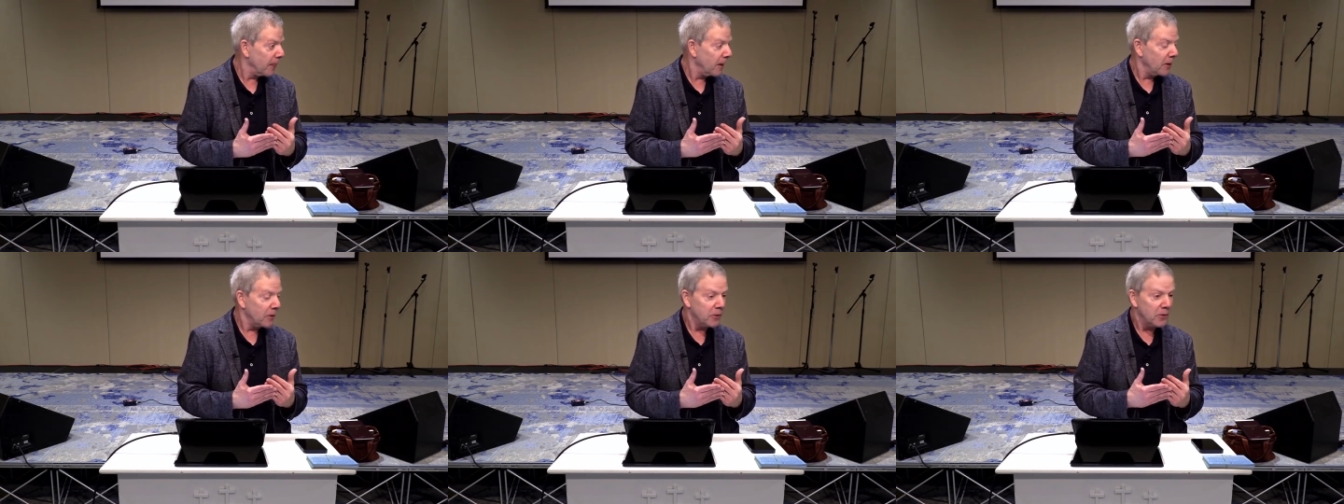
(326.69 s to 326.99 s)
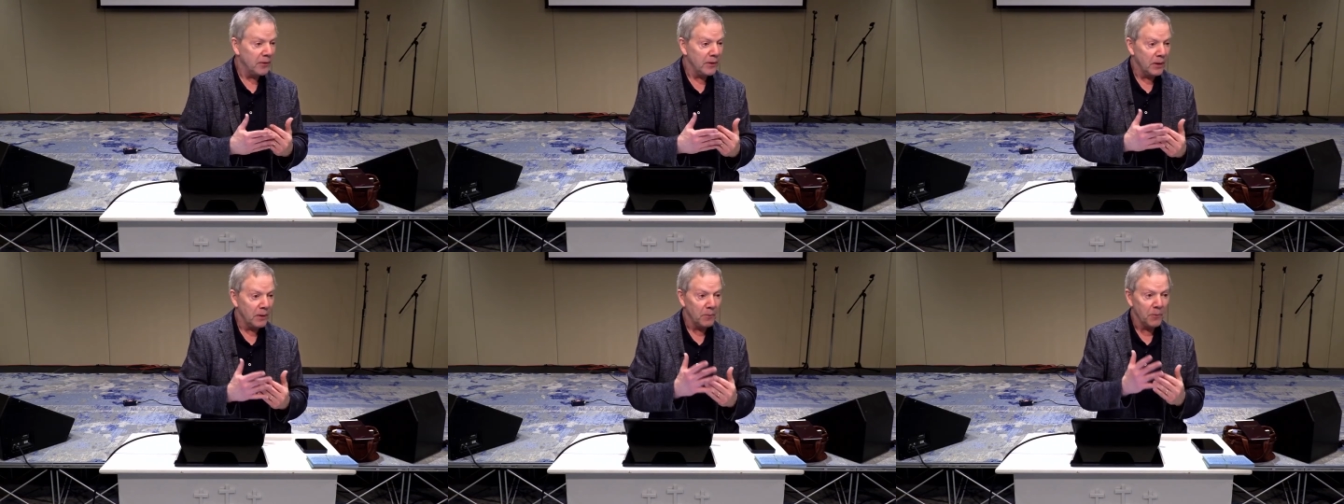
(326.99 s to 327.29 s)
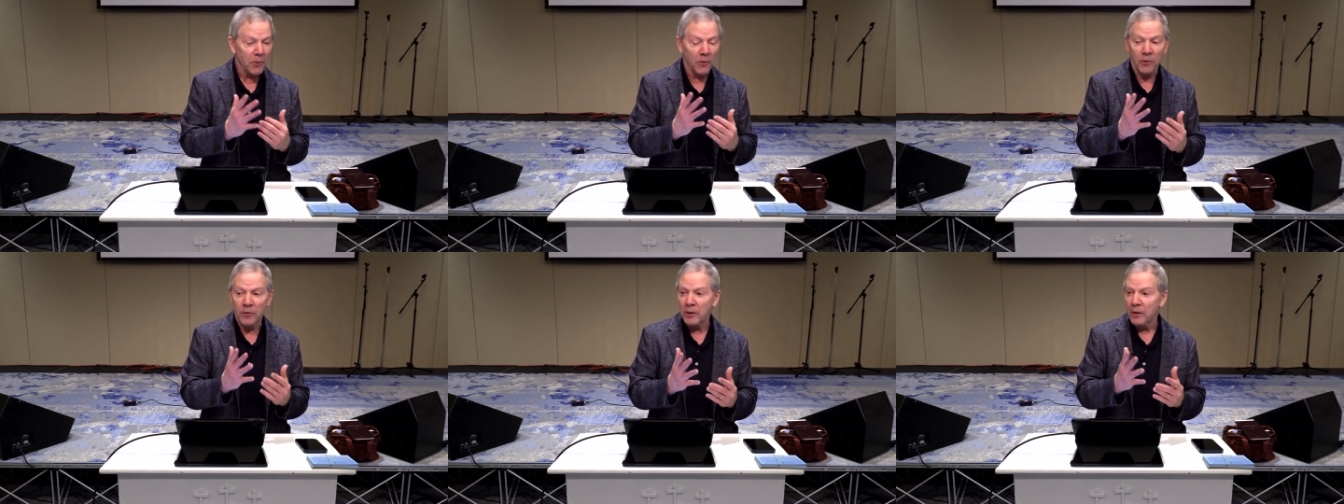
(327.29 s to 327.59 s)
so that a
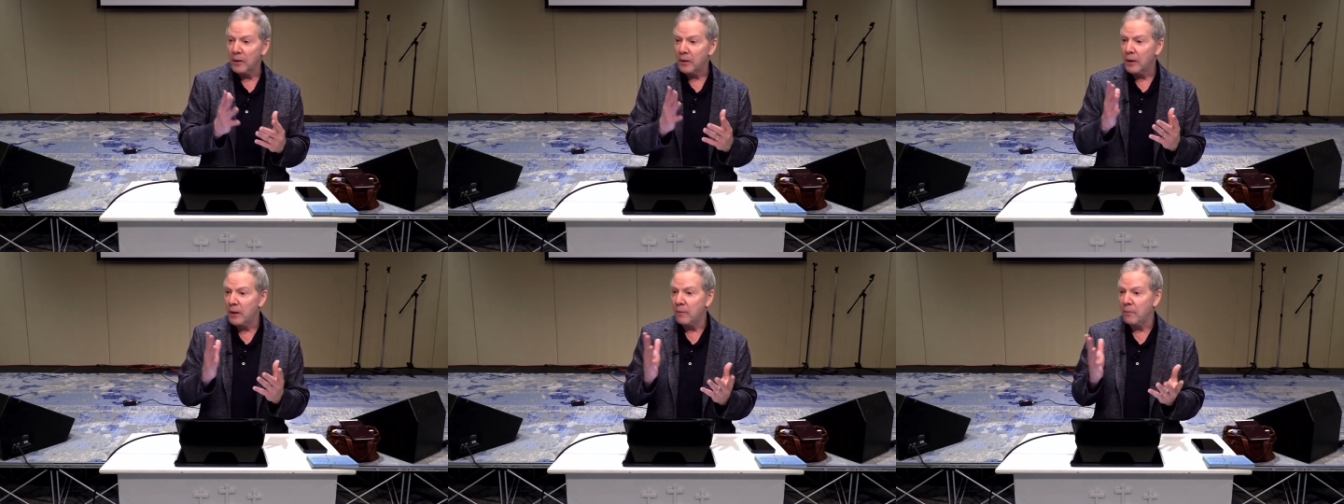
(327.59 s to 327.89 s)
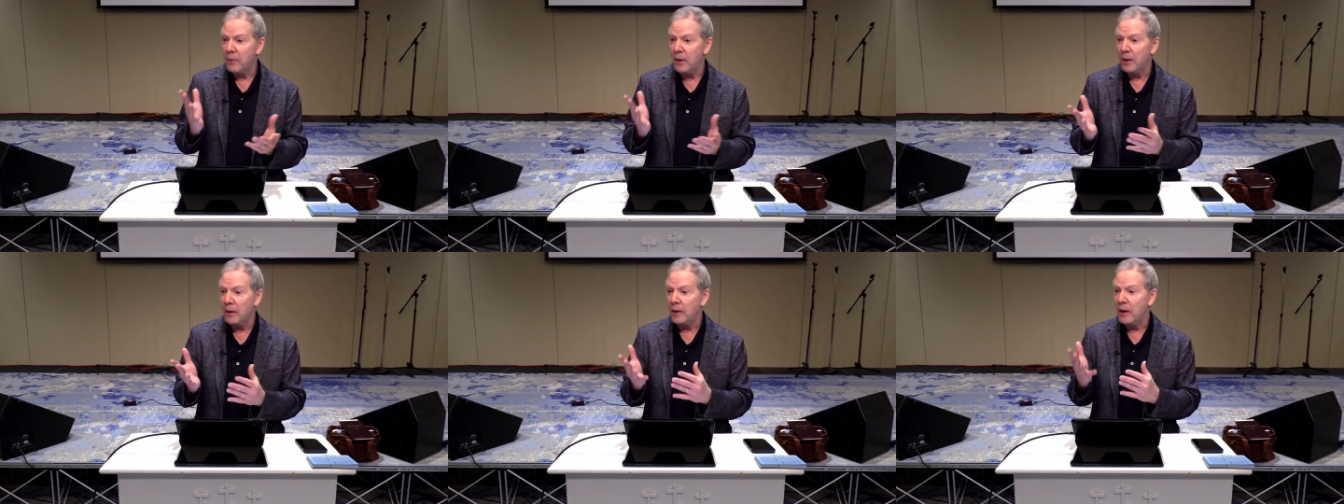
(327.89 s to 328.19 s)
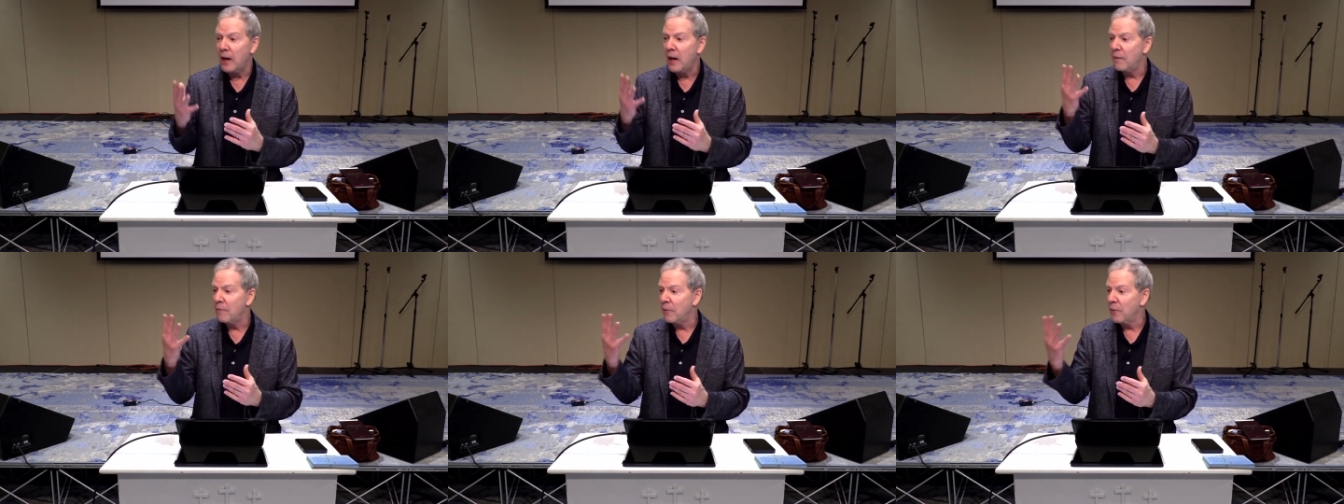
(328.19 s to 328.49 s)
person can then
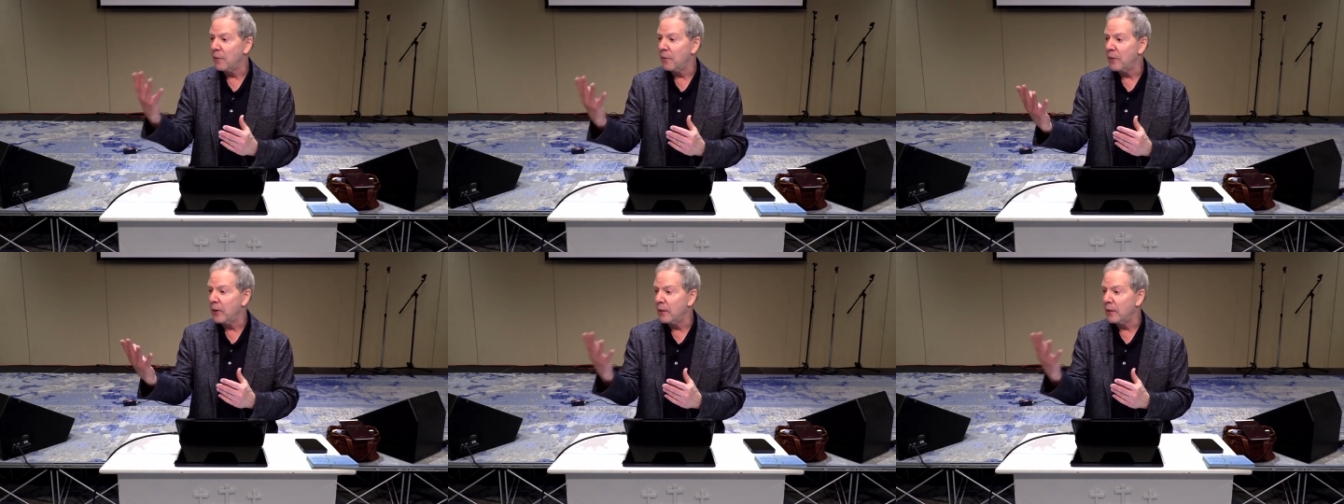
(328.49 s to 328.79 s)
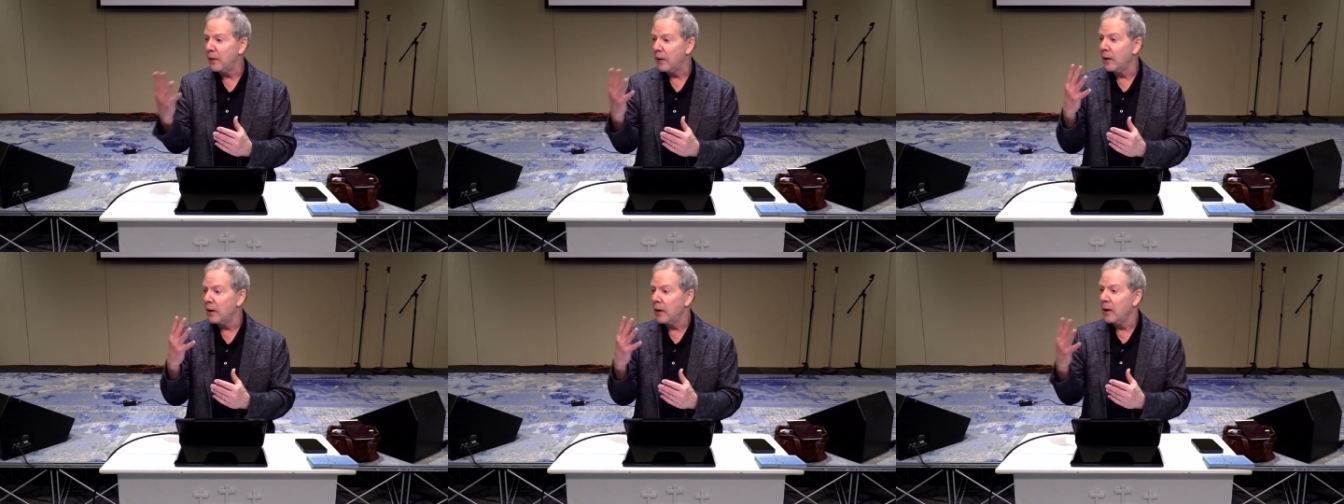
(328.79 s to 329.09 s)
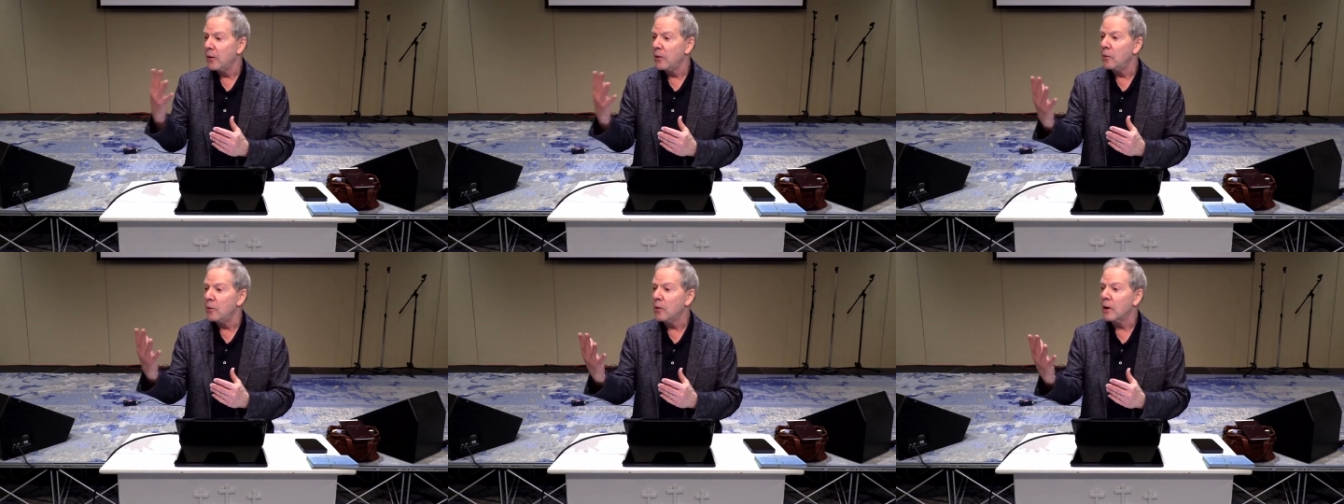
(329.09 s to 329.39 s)
have a thing that
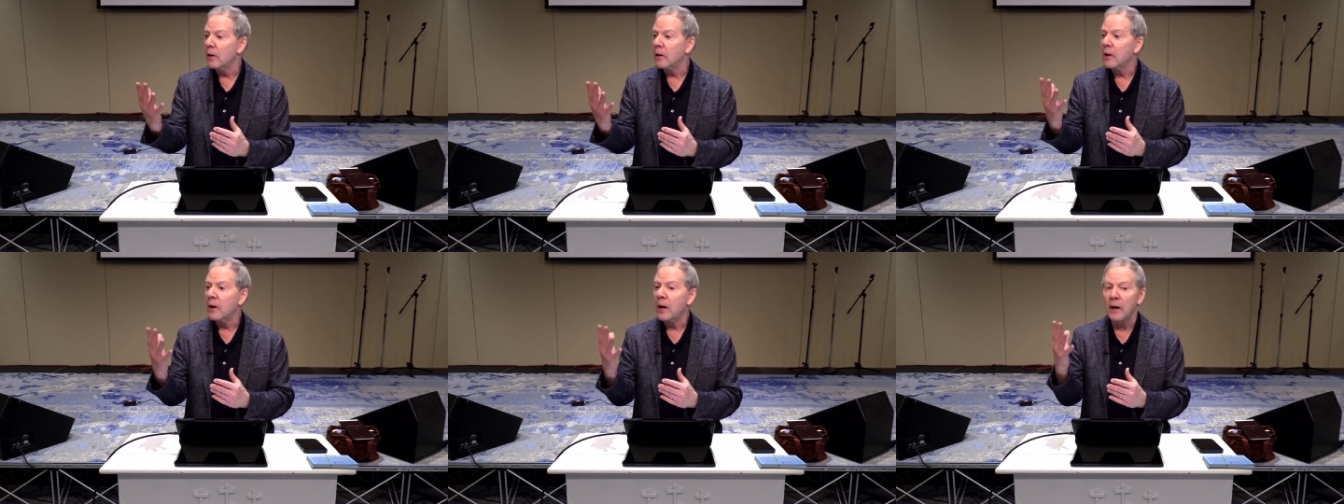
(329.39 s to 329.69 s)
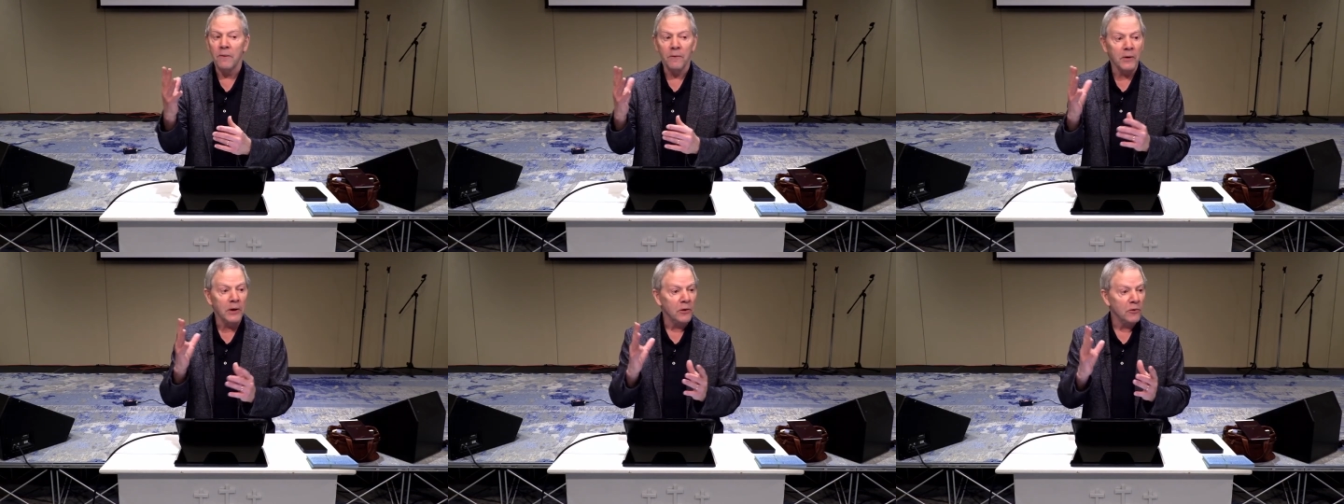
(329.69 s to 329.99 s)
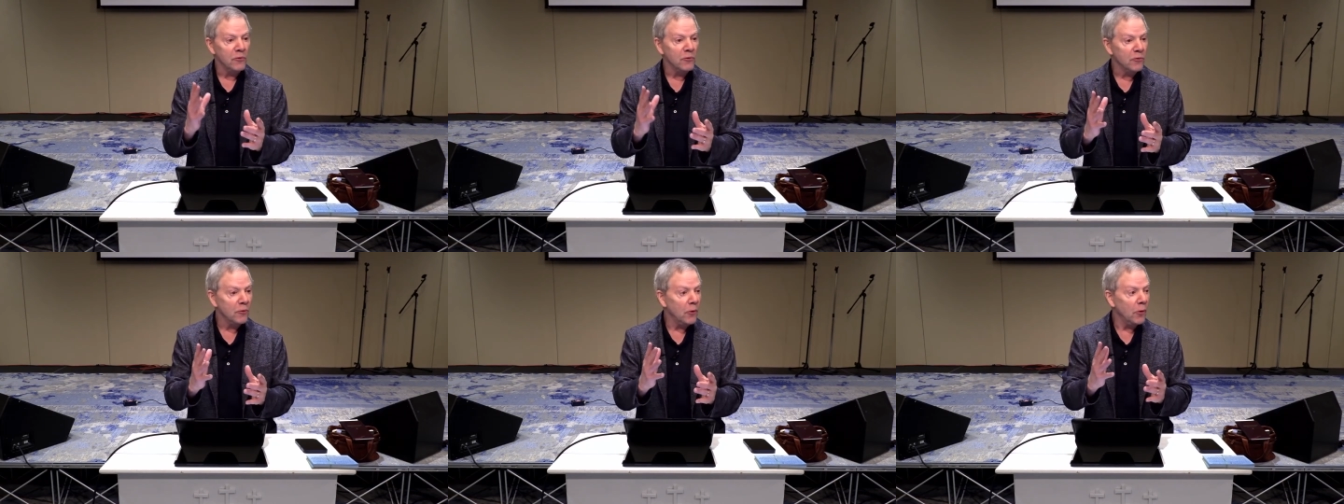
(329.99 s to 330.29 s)
you can kind of
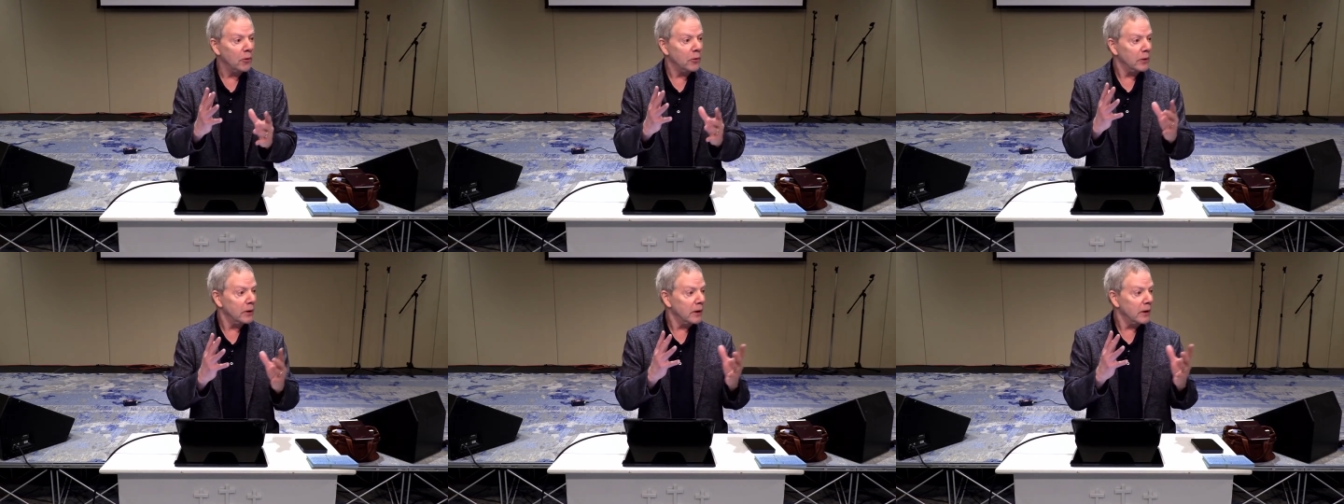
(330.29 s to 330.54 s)
control,